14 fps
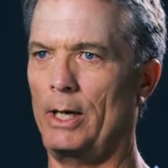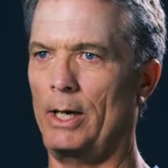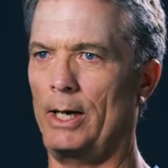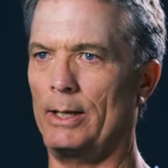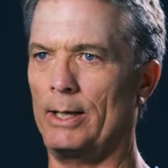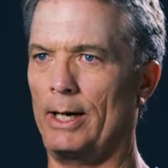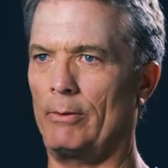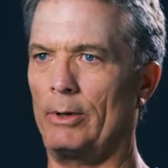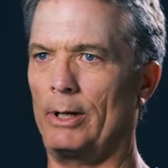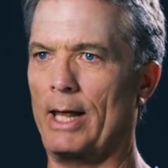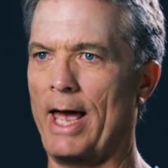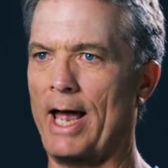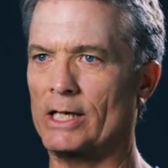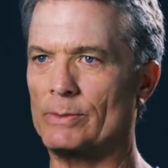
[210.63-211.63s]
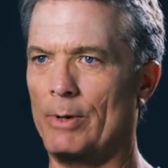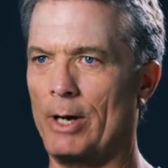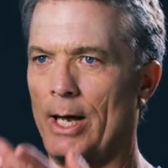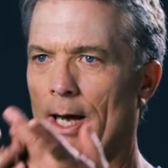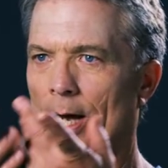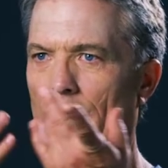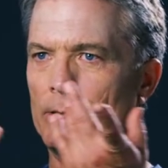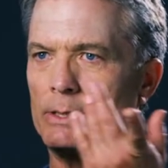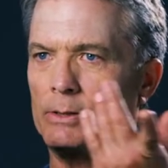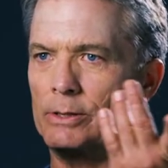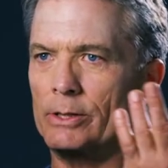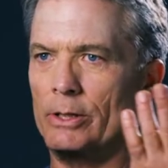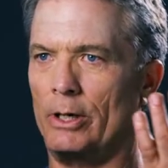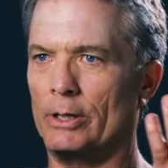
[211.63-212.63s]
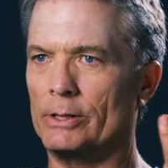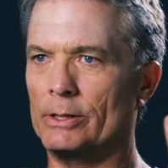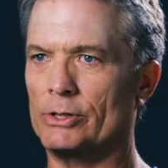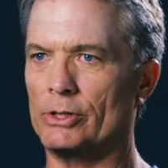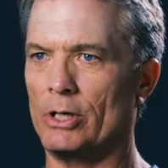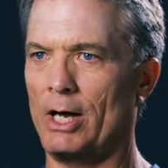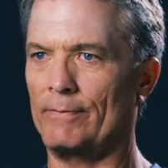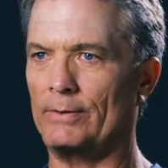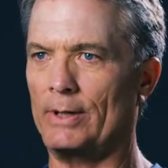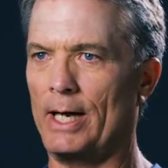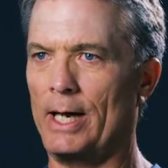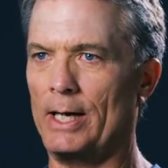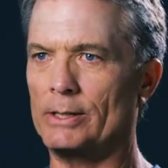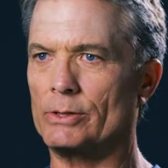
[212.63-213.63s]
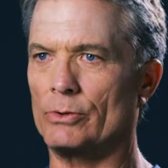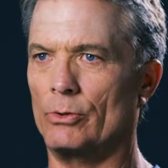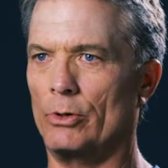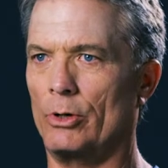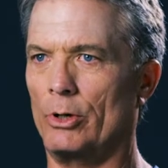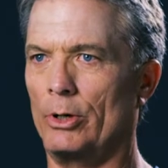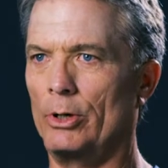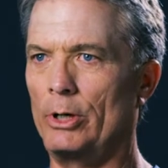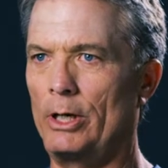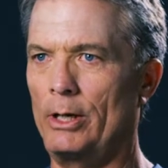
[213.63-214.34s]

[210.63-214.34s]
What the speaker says: and then I relax my eyes. It's called soft eyes, or